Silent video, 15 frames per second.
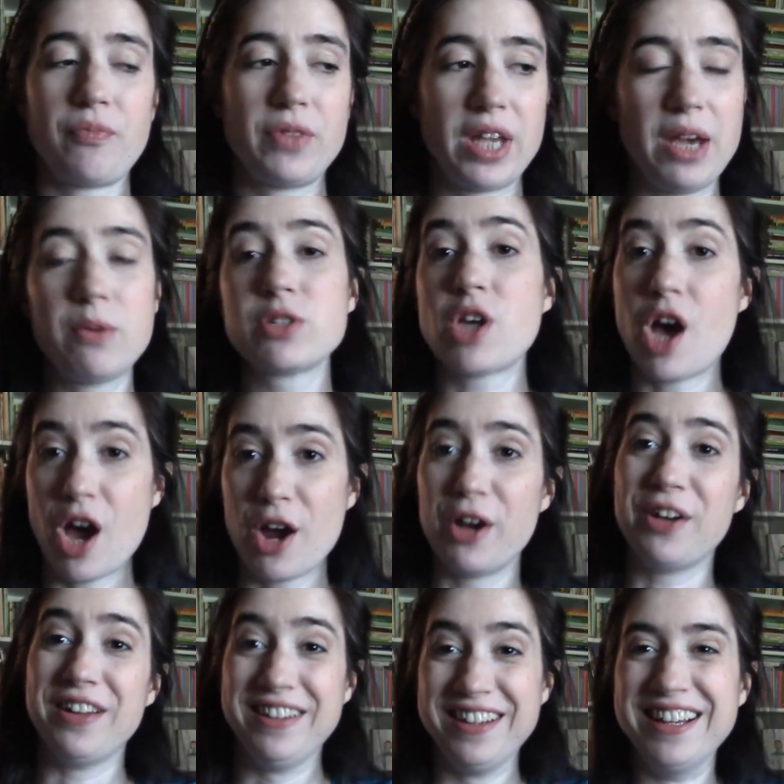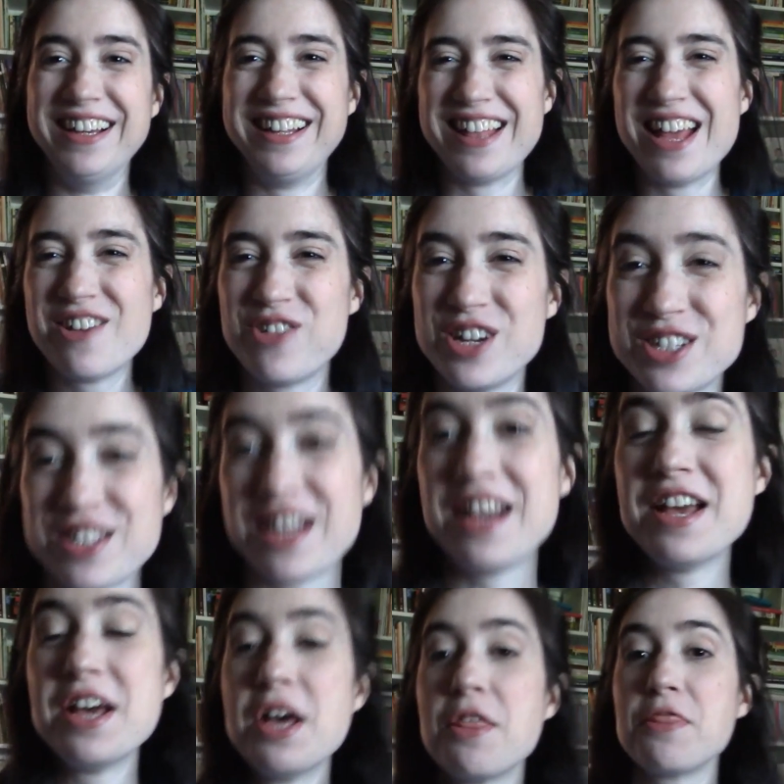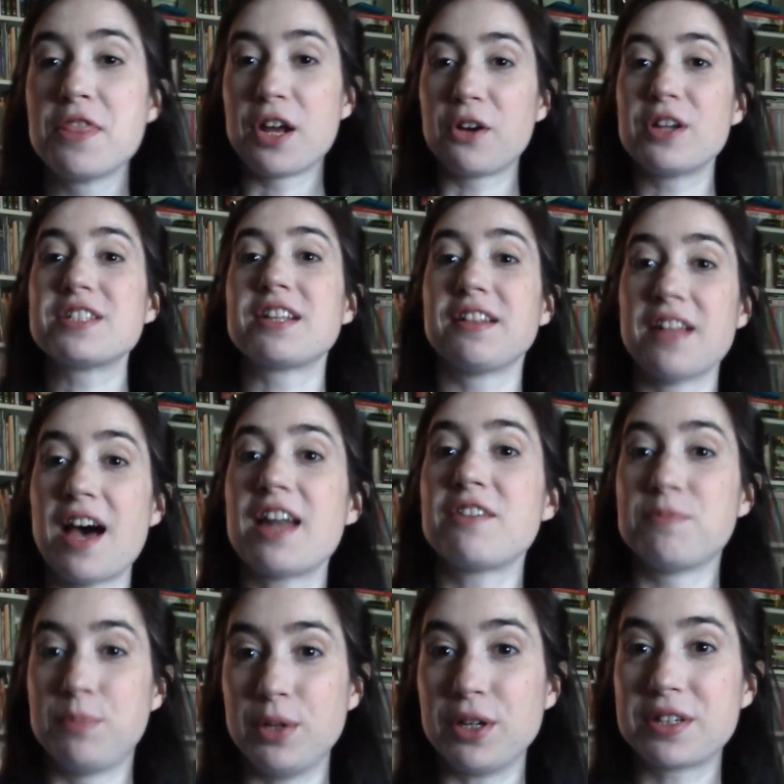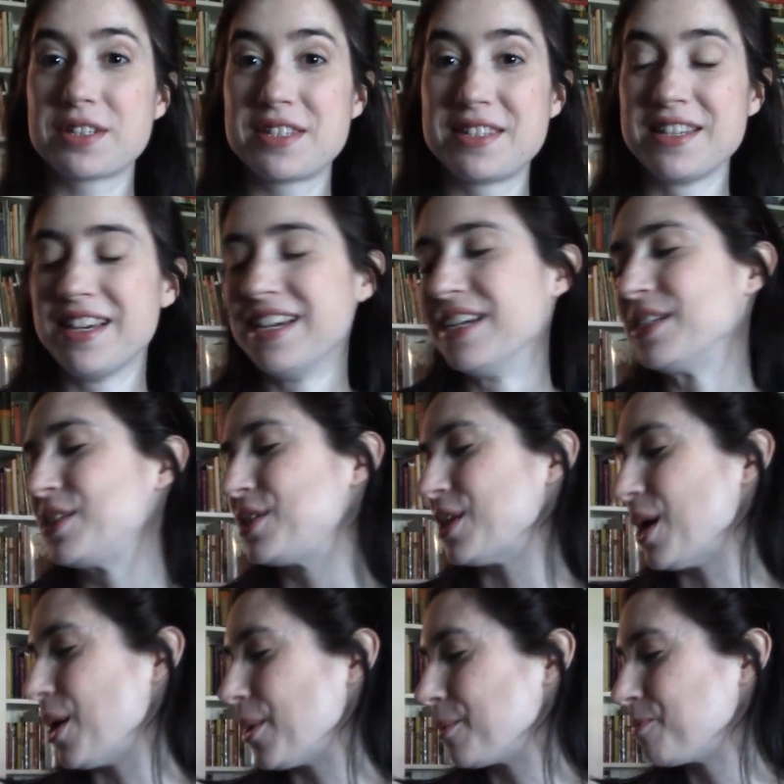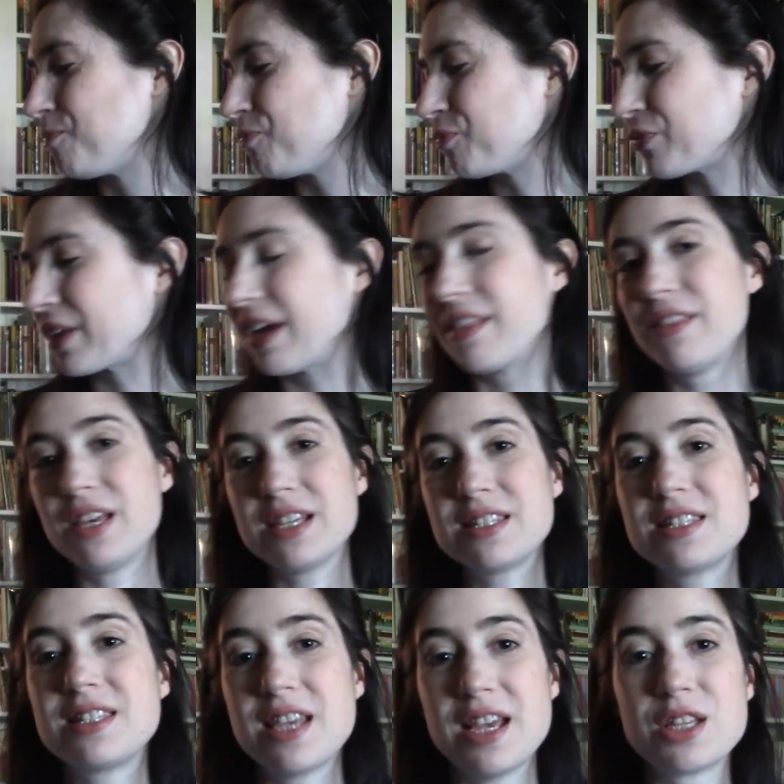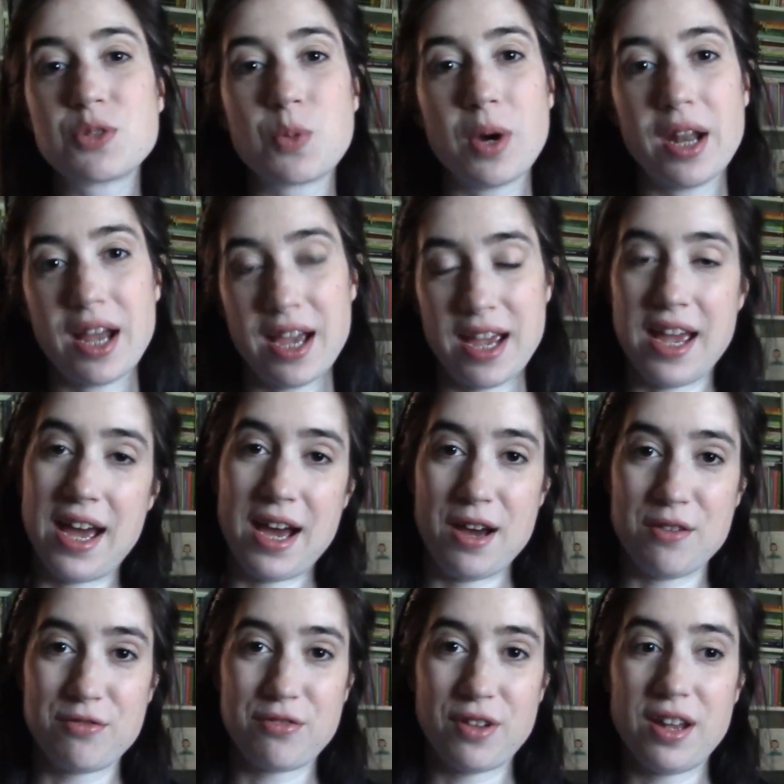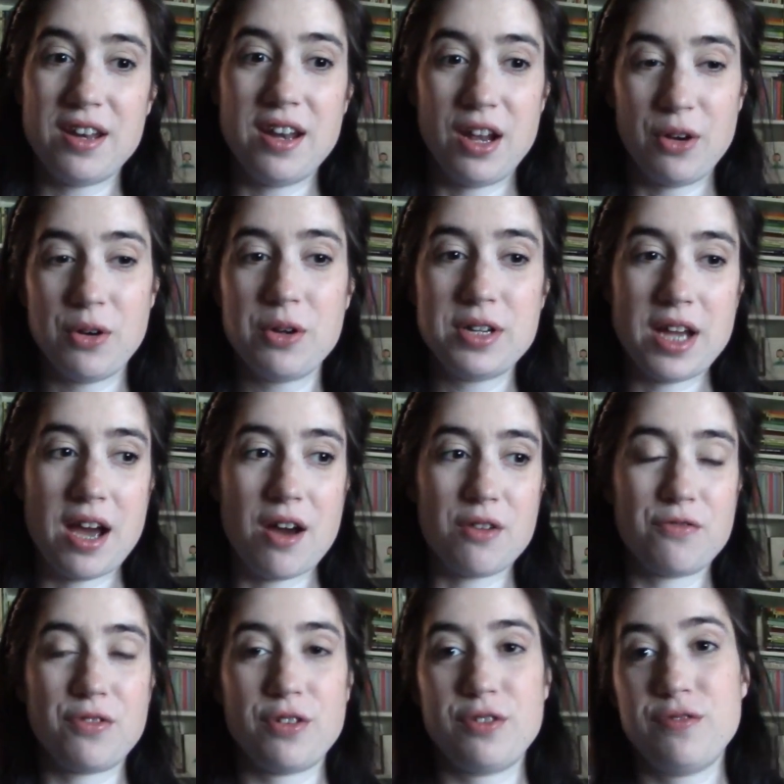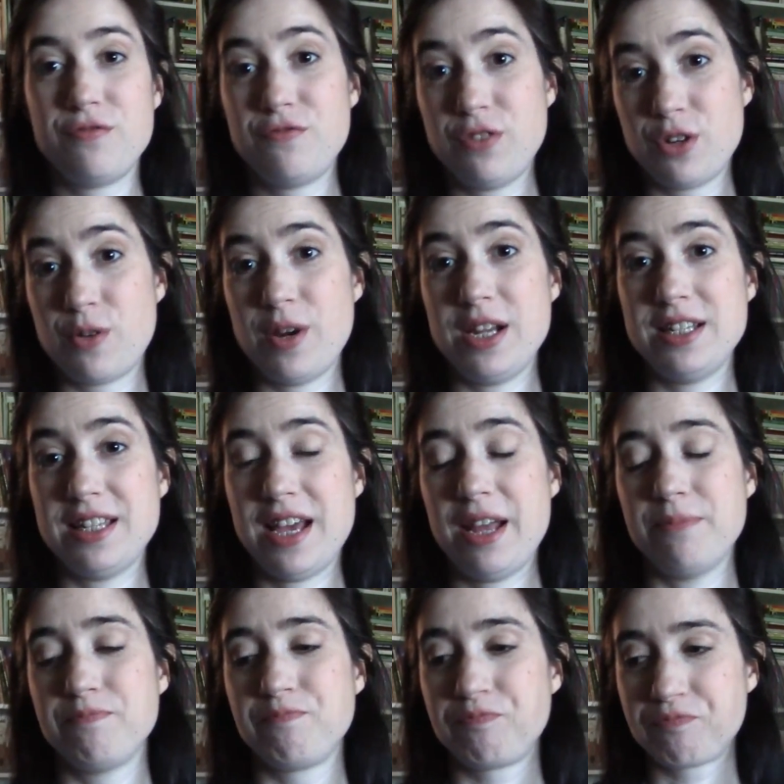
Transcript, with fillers: It was hard. there was, there is a lot of books. So this is what I have narrowed down for, for grade ten.